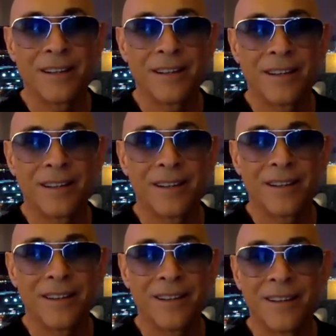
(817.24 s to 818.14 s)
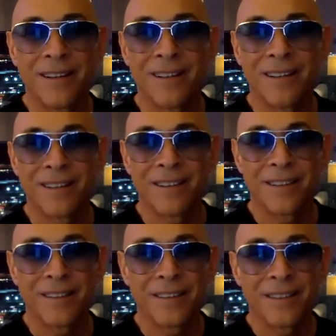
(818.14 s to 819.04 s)

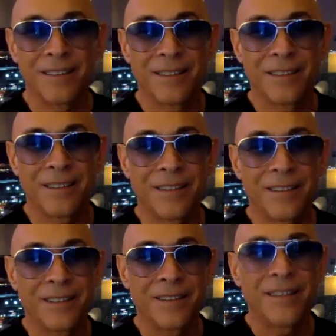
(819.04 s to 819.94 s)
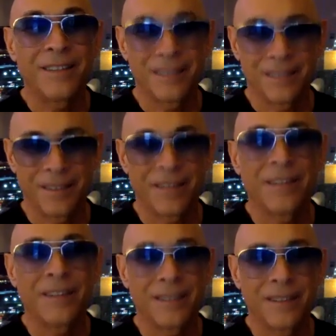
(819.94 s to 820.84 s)

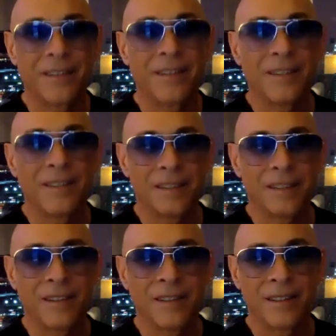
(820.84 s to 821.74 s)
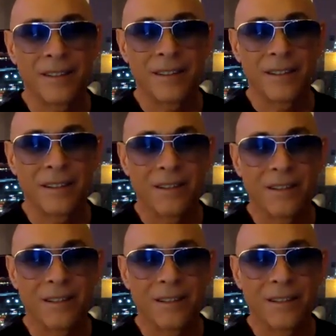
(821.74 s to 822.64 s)

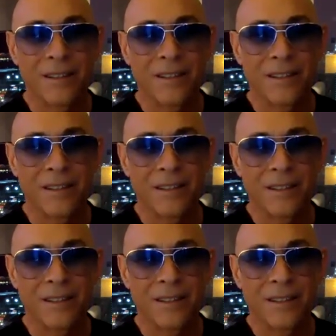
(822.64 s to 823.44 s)
(not speaking)